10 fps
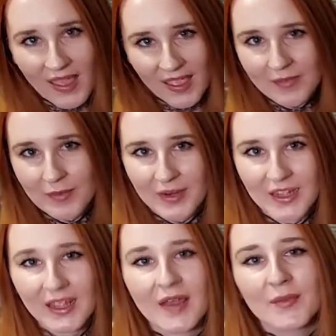Hey
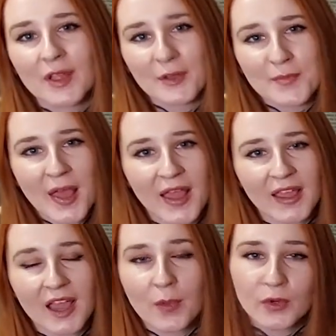everybody and welcome back.
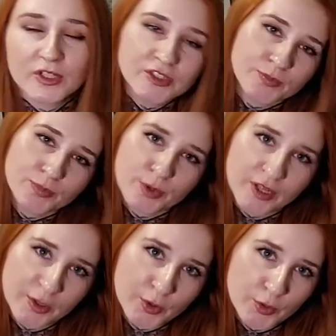I wanted to
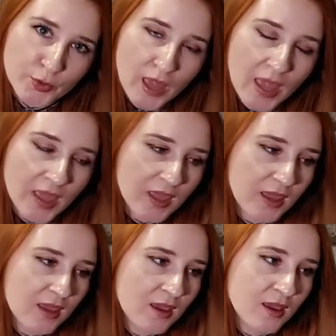bring you
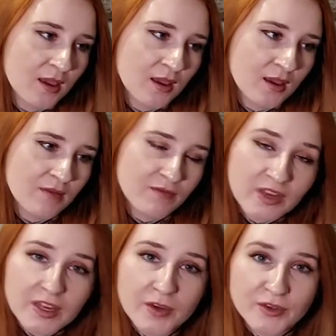a
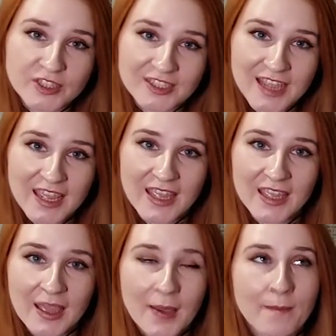video
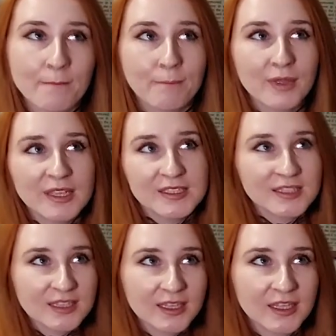today
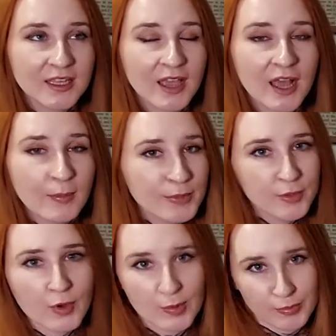basically helping
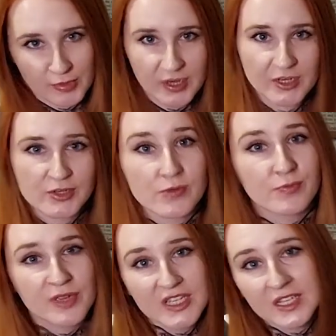you upgrade your
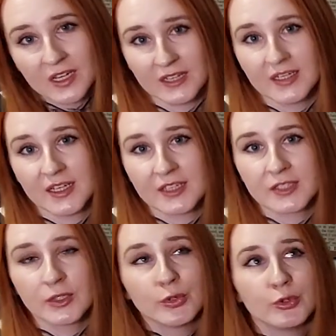BT9 decks
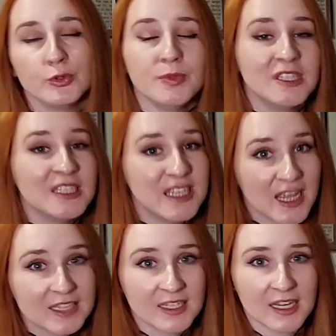to
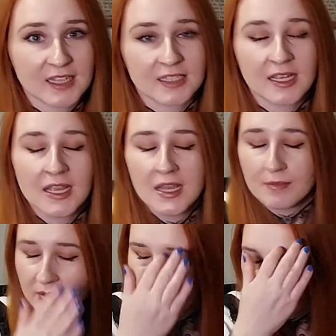BT10 decks
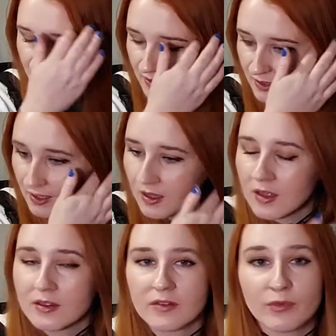because
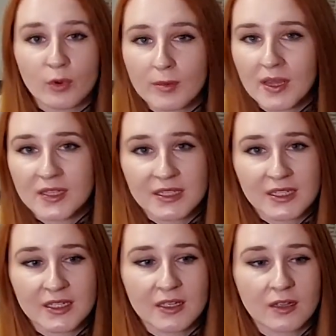the format
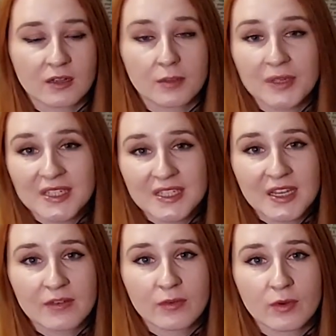or the
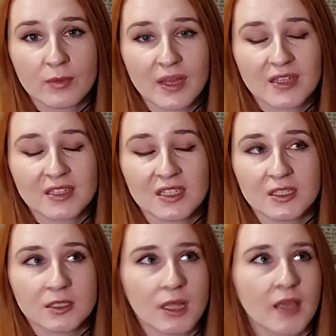BT10 format
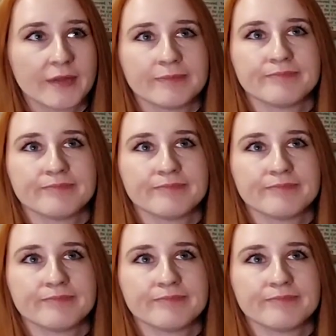is like